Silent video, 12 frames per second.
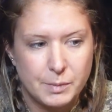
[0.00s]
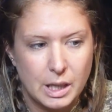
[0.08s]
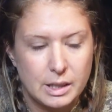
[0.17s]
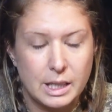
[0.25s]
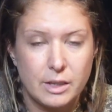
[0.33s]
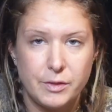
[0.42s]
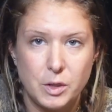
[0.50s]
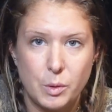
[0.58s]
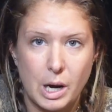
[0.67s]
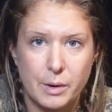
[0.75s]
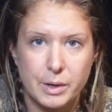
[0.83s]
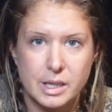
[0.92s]
like a few
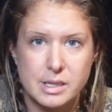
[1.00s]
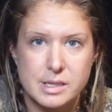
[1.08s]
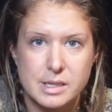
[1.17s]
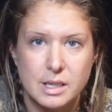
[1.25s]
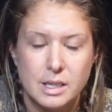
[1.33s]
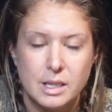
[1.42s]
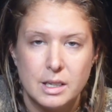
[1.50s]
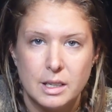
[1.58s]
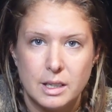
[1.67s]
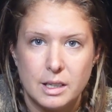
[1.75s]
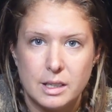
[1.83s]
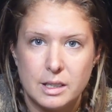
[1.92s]
hours.
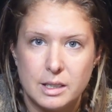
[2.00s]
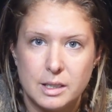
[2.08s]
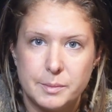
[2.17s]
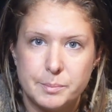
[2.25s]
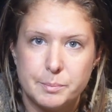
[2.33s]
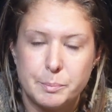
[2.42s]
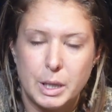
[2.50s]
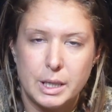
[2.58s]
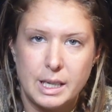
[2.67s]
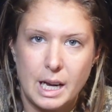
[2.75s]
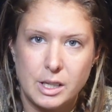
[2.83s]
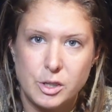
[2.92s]
But
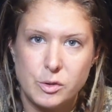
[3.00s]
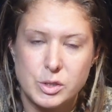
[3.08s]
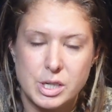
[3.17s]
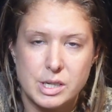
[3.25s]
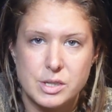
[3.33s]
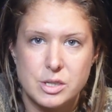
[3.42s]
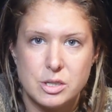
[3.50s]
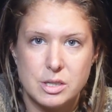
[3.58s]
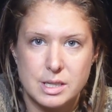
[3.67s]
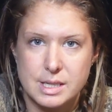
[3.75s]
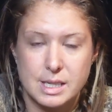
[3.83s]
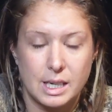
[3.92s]
yeah, you just
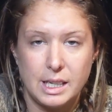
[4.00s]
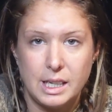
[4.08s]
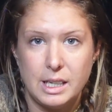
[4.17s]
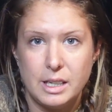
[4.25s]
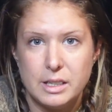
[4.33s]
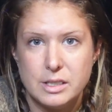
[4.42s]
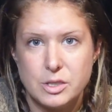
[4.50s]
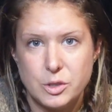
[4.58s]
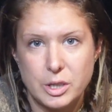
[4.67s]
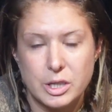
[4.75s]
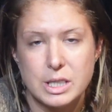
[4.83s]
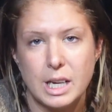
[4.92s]
study, do
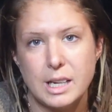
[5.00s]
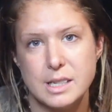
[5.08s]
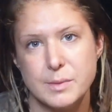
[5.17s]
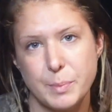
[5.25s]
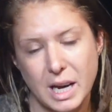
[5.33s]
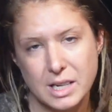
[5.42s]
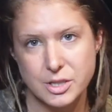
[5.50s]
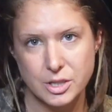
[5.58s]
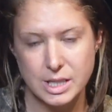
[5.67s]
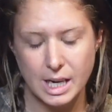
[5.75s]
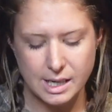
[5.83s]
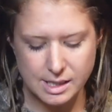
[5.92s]
your test, pass your
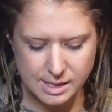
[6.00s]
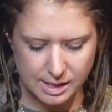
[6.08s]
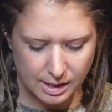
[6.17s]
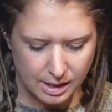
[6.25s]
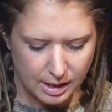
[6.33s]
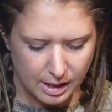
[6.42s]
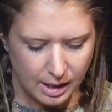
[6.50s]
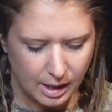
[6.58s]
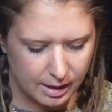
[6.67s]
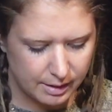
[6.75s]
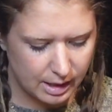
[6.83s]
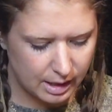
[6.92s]
test,
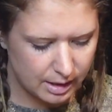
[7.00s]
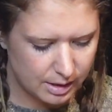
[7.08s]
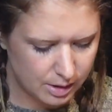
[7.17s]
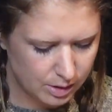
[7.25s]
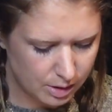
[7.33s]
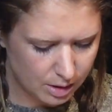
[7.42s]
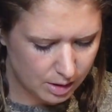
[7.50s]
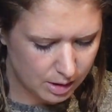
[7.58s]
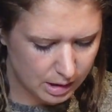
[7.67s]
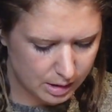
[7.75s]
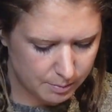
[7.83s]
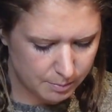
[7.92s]
and then
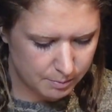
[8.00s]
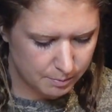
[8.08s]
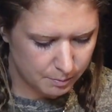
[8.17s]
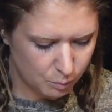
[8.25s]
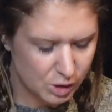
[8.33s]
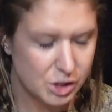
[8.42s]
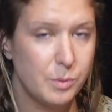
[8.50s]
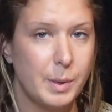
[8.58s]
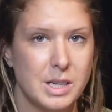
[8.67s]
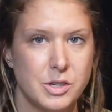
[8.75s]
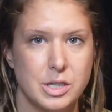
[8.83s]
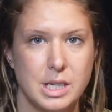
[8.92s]
once you
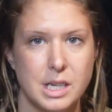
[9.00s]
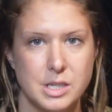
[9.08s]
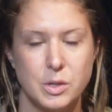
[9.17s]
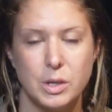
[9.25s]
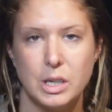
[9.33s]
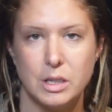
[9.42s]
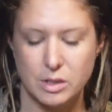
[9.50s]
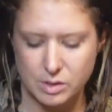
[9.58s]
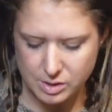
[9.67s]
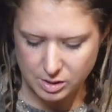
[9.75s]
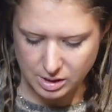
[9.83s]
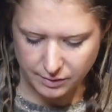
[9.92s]
pass your test, you get a little
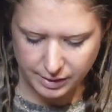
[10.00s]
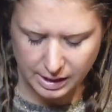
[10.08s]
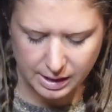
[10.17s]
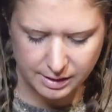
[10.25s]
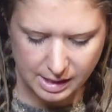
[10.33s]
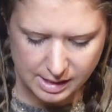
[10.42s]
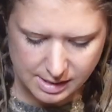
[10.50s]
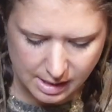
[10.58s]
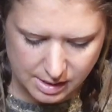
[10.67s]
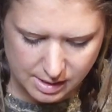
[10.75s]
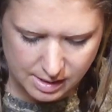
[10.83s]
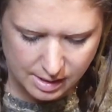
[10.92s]
certificate that
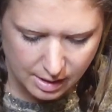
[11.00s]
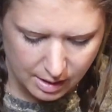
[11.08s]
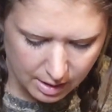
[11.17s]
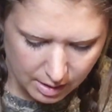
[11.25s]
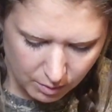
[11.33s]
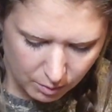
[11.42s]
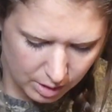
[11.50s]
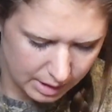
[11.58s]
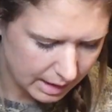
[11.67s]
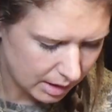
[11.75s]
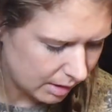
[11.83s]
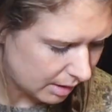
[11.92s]
says, or
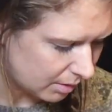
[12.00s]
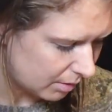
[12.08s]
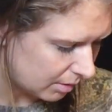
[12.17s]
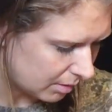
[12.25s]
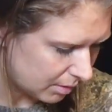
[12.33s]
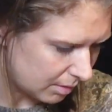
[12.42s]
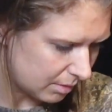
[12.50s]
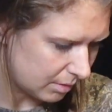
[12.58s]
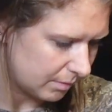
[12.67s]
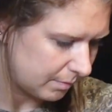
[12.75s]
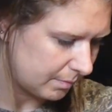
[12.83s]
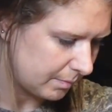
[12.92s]
like a little,
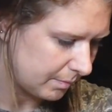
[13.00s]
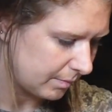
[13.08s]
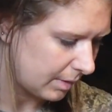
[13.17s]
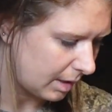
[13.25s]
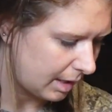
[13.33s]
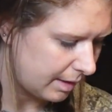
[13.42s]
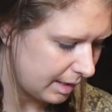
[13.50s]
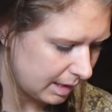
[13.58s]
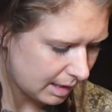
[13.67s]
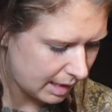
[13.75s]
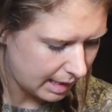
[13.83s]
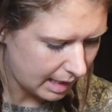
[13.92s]
I think
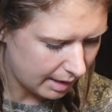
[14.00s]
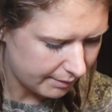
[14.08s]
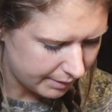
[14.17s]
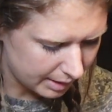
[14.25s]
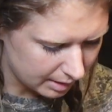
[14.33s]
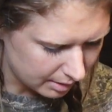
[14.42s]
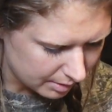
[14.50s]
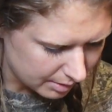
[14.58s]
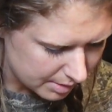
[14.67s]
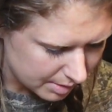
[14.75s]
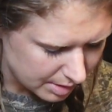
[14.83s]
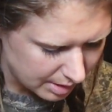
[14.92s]
I have like a little
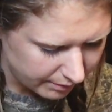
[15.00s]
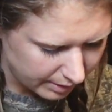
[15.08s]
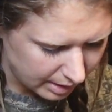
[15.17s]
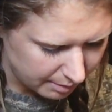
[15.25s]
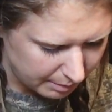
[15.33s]
certificate